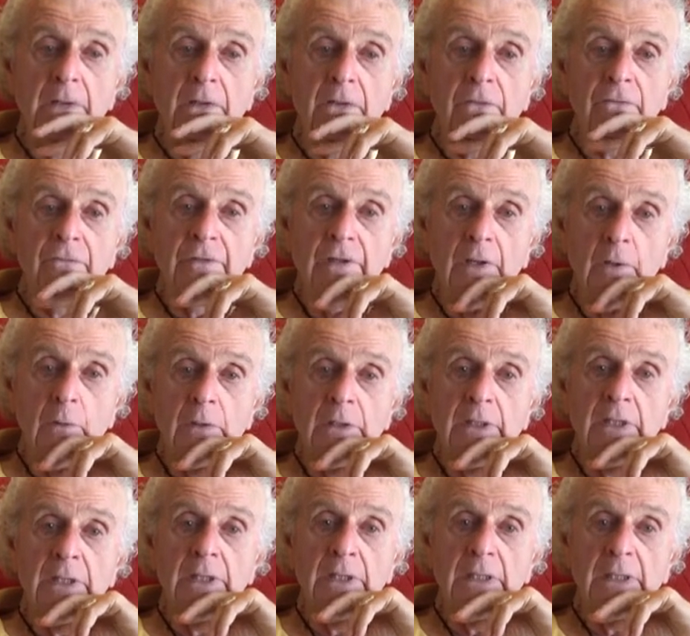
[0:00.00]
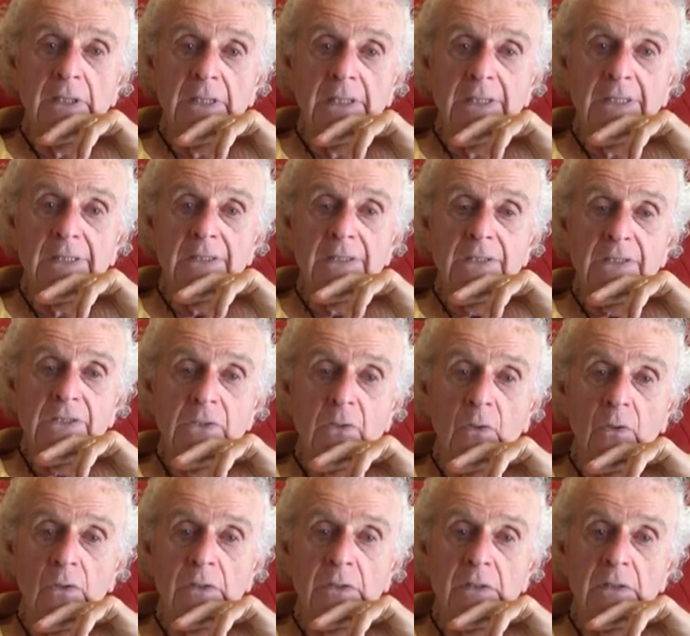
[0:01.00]
slowly
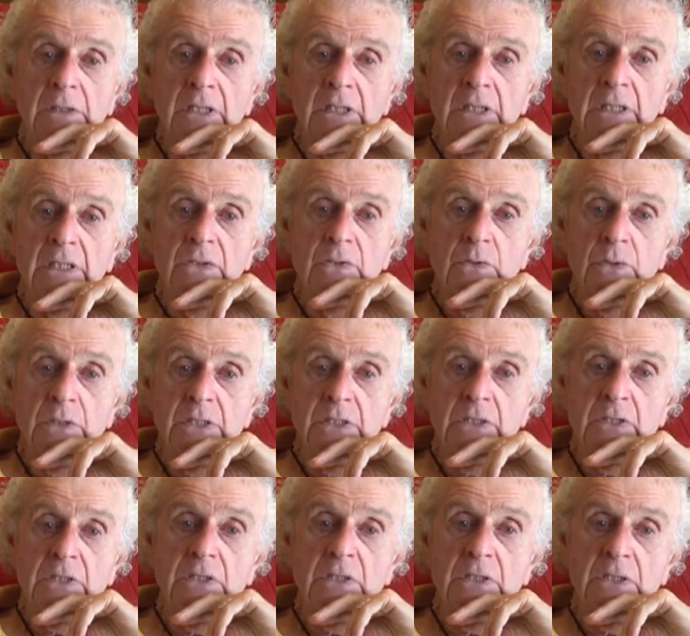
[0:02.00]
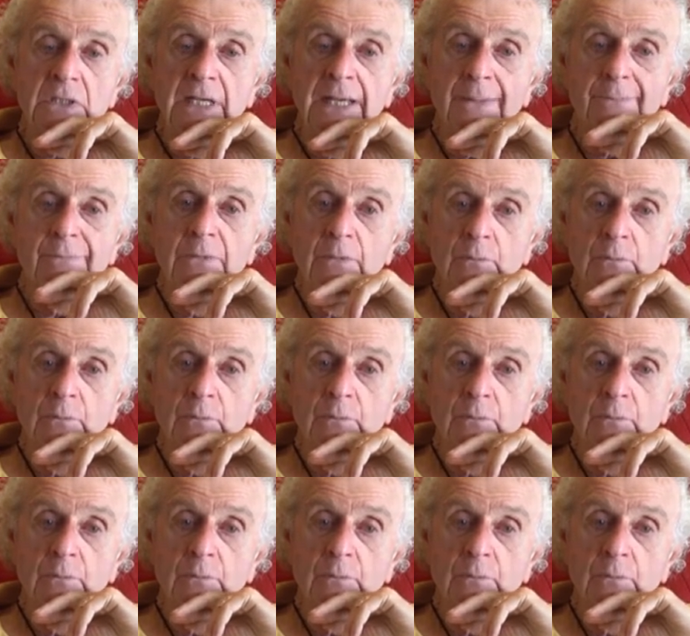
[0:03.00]
sold the interests, kept the